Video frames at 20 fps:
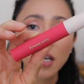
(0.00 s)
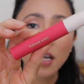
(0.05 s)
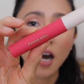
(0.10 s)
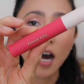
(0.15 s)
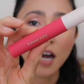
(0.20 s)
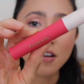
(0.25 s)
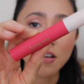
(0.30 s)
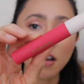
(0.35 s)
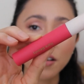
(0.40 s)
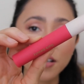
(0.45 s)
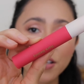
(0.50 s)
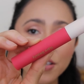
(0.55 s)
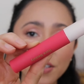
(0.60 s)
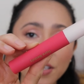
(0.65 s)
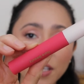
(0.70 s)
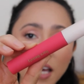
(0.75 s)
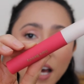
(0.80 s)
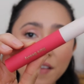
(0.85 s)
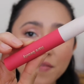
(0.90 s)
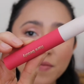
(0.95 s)
And
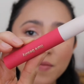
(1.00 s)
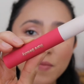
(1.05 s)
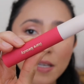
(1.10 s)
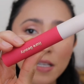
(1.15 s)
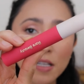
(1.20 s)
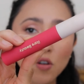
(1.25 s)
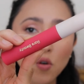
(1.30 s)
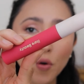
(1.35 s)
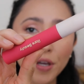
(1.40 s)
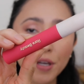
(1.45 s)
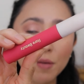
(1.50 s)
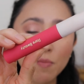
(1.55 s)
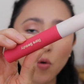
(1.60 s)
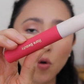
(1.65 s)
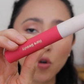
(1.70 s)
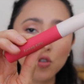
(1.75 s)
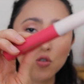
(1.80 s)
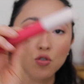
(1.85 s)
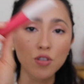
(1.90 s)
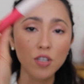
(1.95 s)
honestly, I've been going
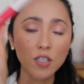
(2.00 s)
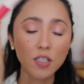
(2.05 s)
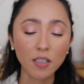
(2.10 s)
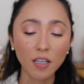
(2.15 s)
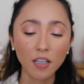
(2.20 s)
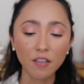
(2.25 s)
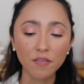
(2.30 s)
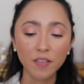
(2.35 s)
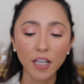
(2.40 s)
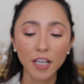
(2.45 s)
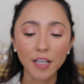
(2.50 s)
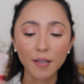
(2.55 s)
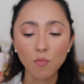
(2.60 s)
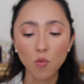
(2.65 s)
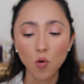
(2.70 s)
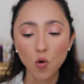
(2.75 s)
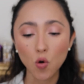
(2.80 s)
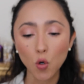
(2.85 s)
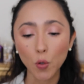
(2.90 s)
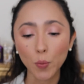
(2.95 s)
more to this kind of like
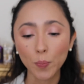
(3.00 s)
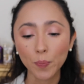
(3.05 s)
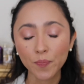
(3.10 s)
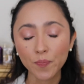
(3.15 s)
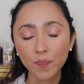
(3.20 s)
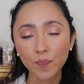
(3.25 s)
more